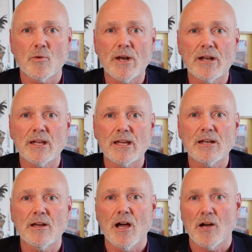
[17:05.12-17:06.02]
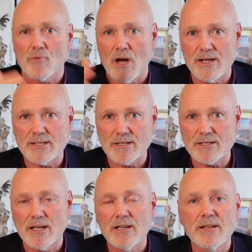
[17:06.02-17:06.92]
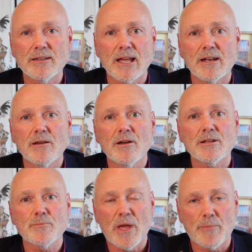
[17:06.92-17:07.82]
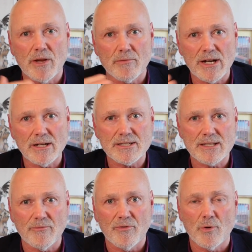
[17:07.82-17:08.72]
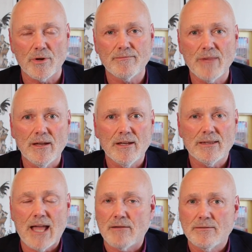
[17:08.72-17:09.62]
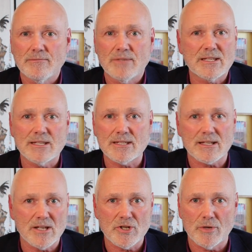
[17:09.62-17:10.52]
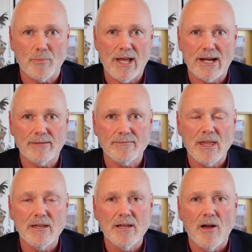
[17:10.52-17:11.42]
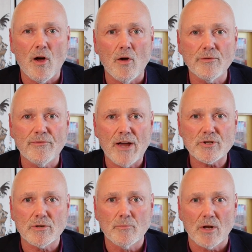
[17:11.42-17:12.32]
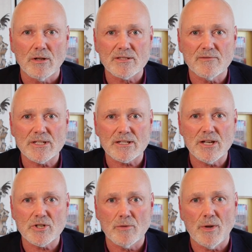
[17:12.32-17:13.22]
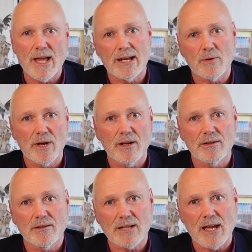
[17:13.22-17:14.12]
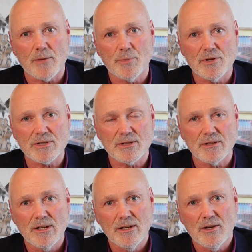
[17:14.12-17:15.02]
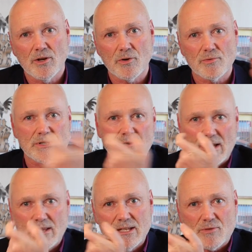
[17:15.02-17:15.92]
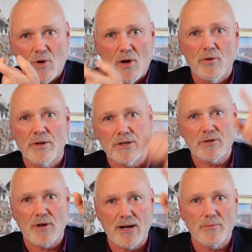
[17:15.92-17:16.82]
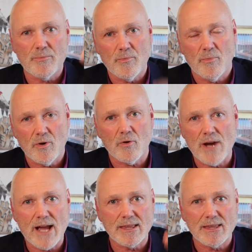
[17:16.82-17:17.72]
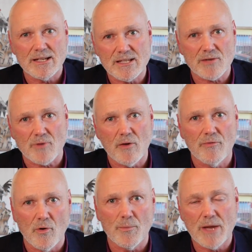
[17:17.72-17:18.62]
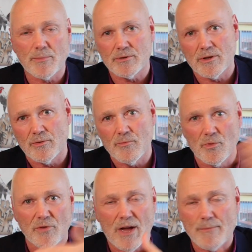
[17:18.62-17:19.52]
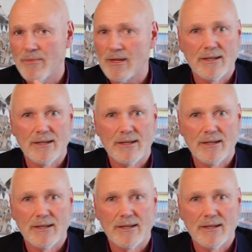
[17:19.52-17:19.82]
when a need arises, then people are ready to step forward. Now, this is succession planning. Old-fashioned models of succession planning where you take a person who's in this role and you try to create these 3 or 4 people to move up